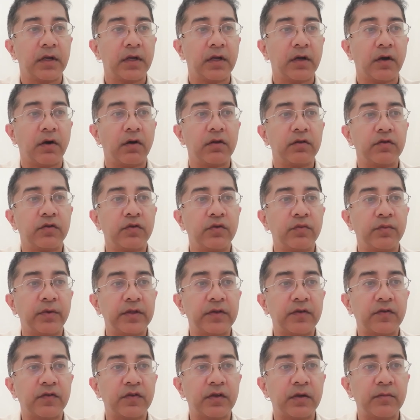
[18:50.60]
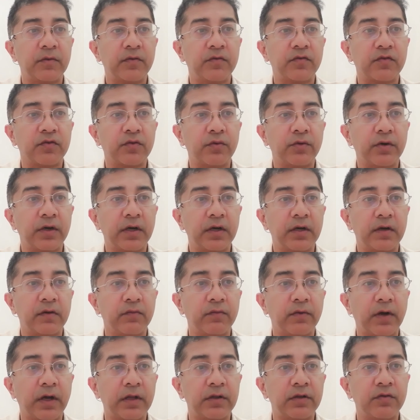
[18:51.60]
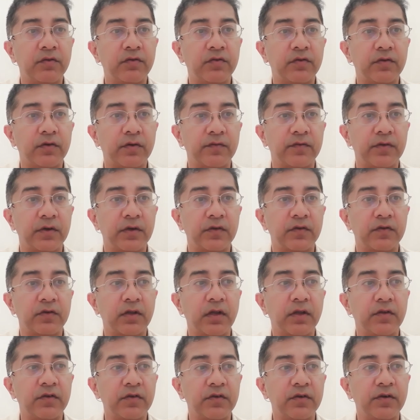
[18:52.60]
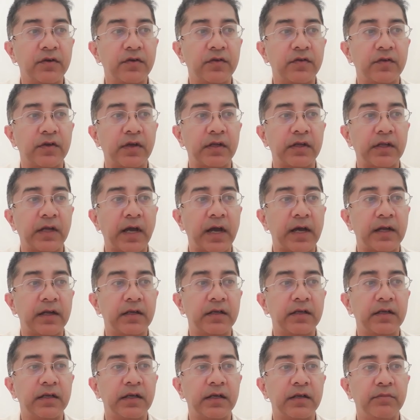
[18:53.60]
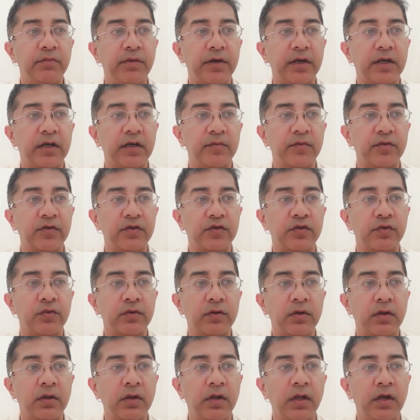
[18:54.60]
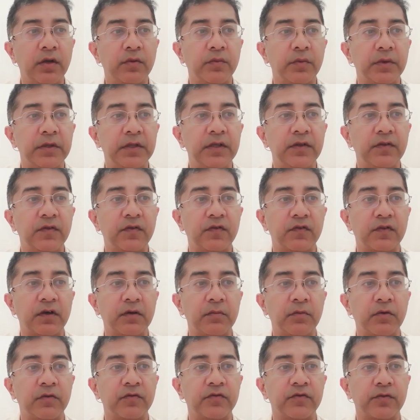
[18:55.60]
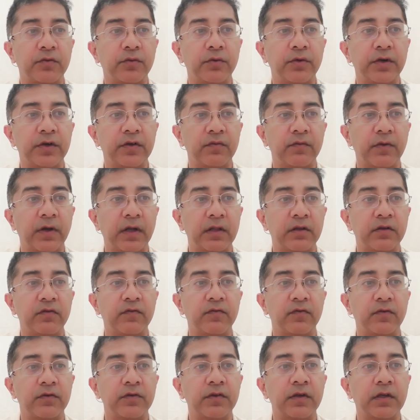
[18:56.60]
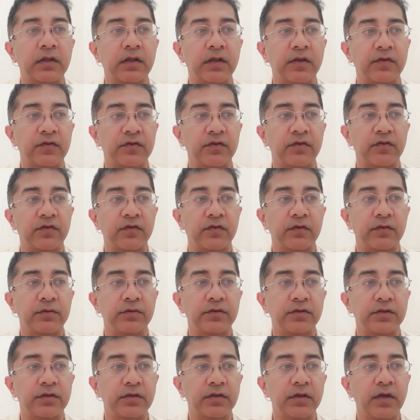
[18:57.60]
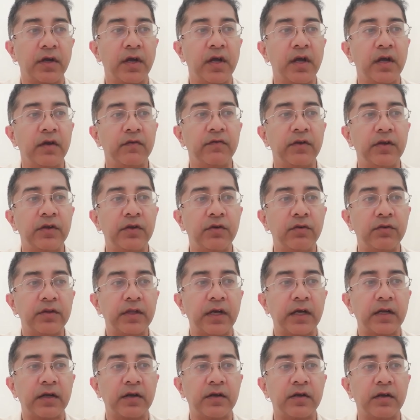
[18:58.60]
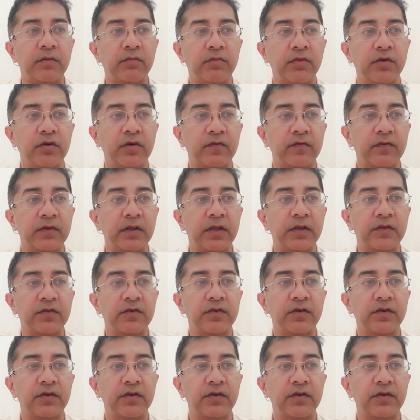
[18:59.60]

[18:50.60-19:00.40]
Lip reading: Also, when the sum of square values of the clusters and added, it becomes total within sum of squared value for the cluster solution. We know that a number of cluster